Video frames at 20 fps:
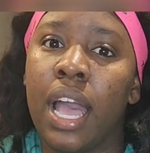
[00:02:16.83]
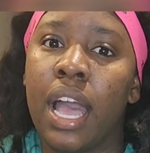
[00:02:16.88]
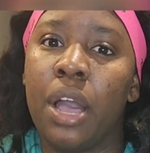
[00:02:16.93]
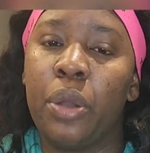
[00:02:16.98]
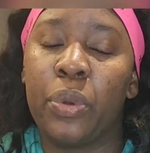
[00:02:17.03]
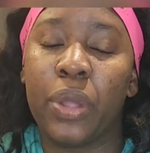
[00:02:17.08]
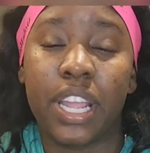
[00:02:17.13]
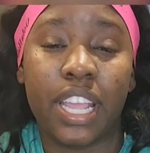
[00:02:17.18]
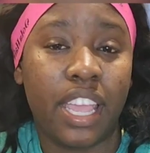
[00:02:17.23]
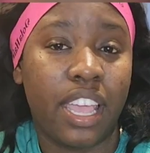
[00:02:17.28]

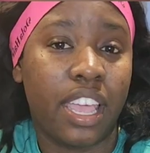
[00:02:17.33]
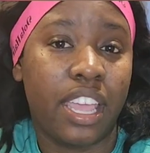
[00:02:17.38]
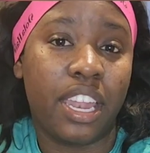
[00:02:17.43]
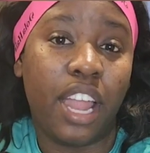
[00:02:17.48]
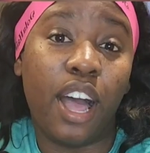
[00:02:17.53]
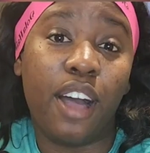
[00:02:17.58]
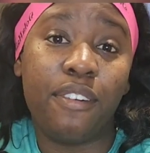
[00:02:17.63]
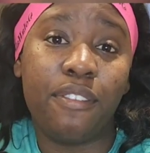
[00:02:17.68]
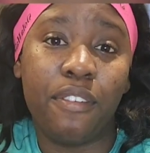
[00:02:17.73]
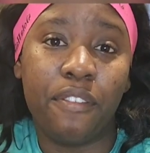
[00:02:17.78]
we're kicking
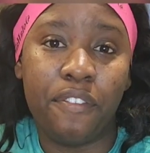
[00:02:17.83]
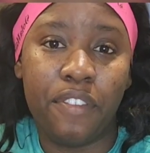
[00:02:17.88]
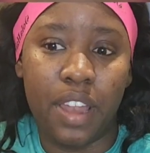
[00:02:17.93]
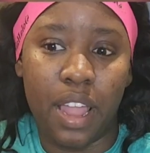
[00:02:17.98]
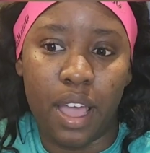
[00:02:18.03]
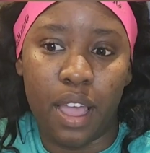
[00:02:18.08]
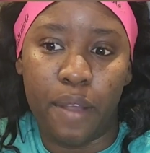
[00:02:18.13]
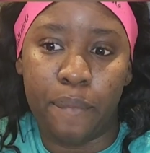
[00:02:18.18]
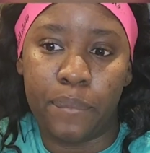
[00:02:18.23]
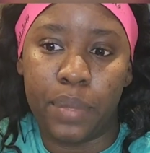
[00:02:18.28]
off with
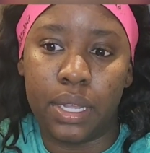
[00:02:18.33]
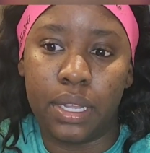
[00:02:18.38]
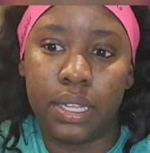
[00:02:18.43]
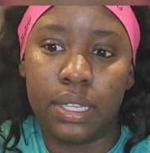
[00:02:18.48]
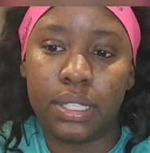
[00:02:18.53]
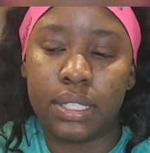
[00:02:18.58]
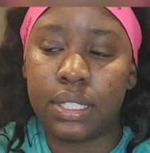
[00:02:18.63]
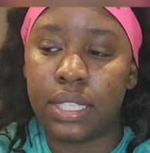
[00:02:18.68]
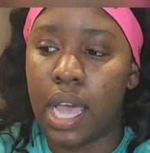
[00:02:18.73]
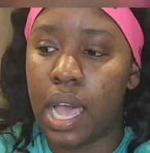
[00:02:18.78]
Vlogmas.